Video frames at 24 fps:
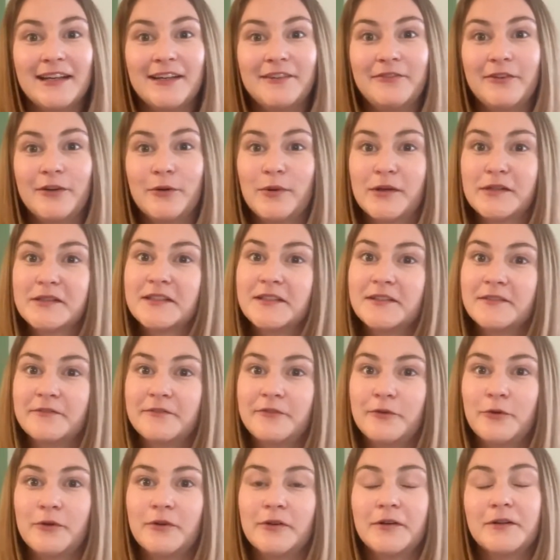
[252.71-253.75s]
if it wasn't
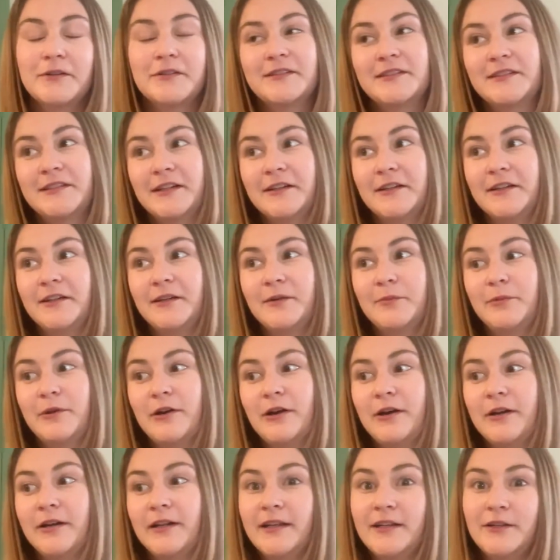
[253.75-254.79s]
for studying
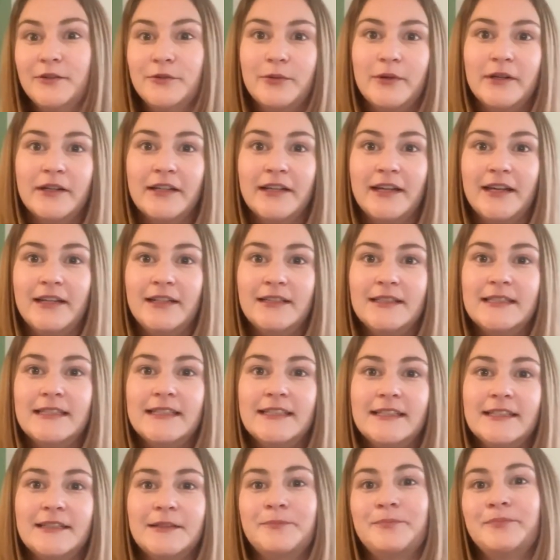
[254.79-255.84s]
abroad in
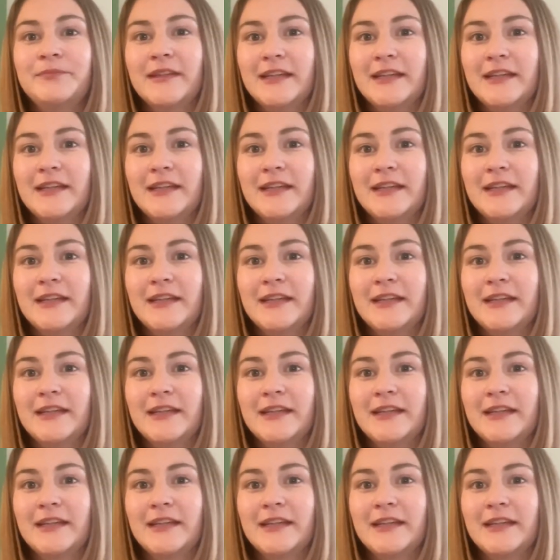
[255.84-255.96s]
2018